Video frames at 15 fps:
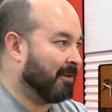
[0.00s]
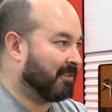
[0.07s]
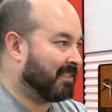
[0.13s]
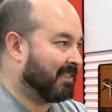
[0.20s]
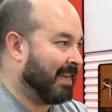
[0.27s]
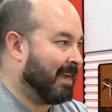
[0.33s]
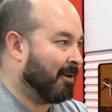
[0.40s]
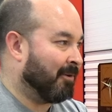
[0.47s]
out
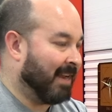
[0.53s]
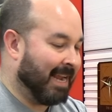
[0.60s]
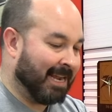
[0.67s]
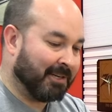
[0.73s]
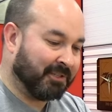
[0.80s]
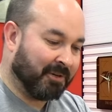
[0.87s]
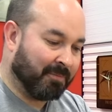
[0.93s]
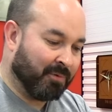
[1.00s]
sound
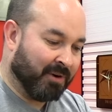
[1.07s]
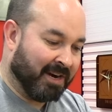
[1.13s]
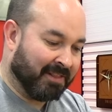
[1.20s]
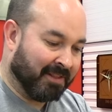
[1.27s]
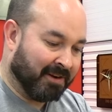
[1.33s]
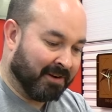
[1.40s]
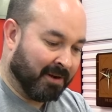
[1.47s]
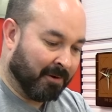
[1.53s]
as you put
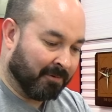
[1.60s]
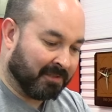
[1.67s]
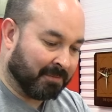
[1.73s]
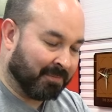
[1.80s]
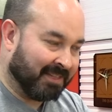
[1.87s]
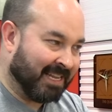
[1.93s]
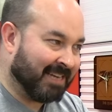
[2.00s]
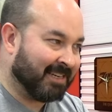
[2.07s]
in the notes,
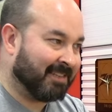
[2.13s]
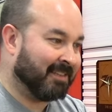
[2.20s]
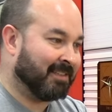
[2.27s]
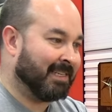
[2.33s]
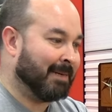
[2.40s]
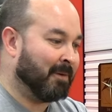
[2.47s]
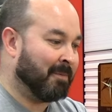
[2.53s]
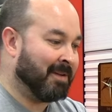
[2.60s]
but that doesn't
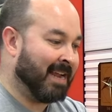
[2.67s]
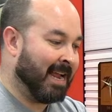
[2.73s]
seem to be